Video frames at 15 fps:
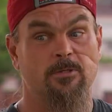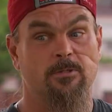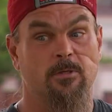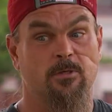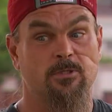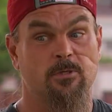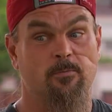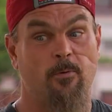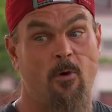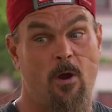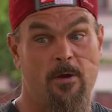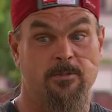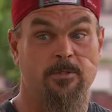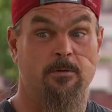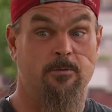actually
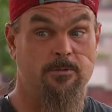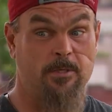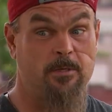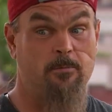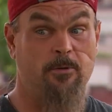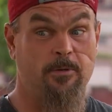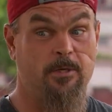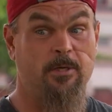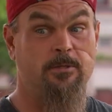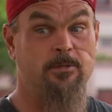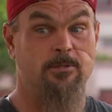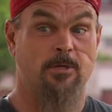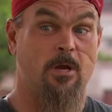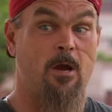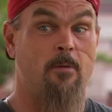surprised I was able to get
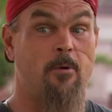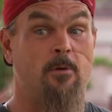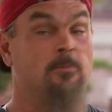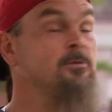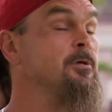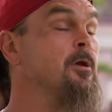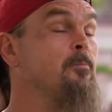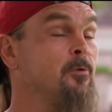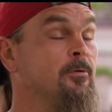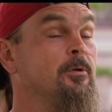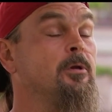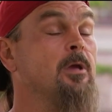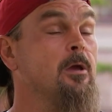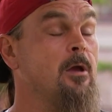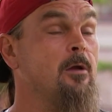the job I was able
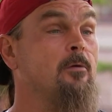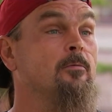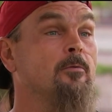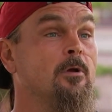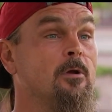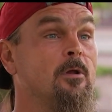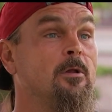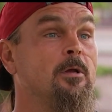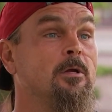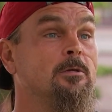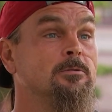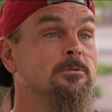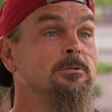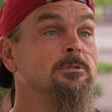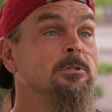to get,
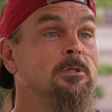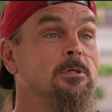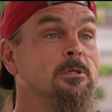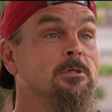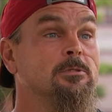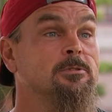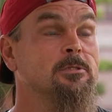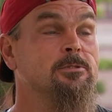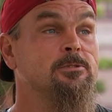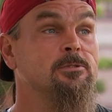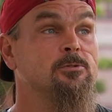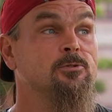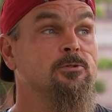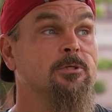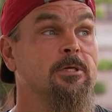really, because that's
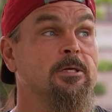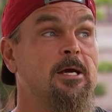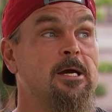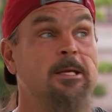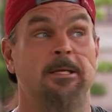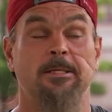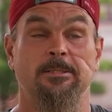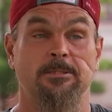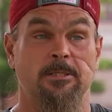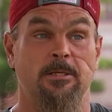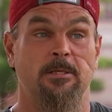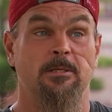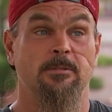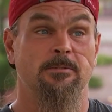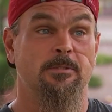usually not
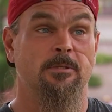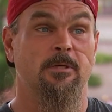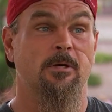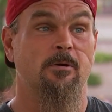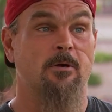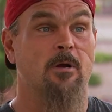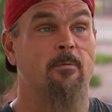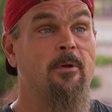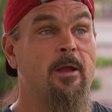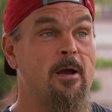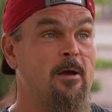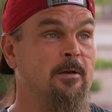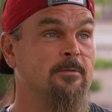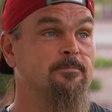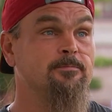easy, you know, coming
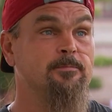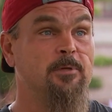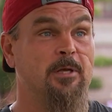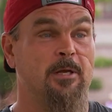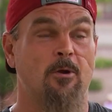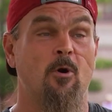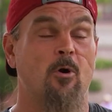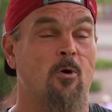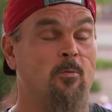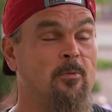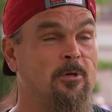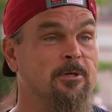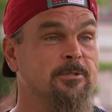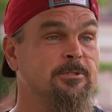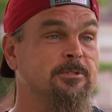out of being
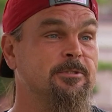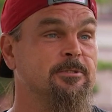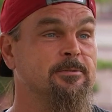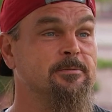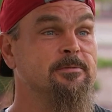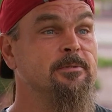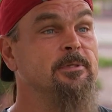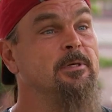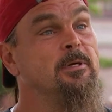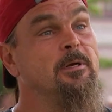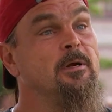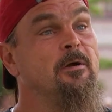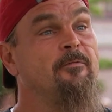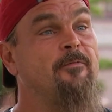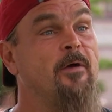homeless and
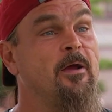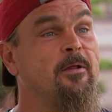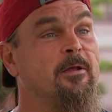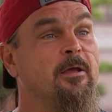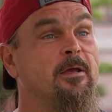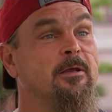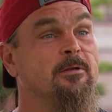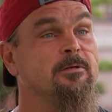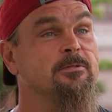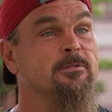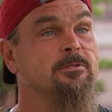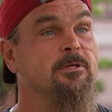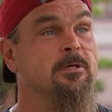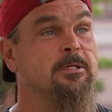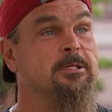finally getting your
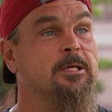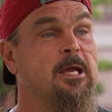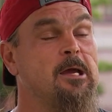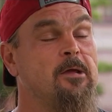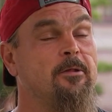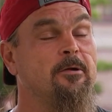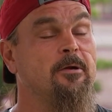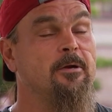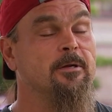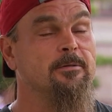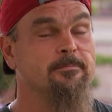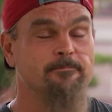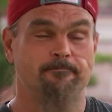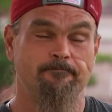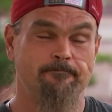together.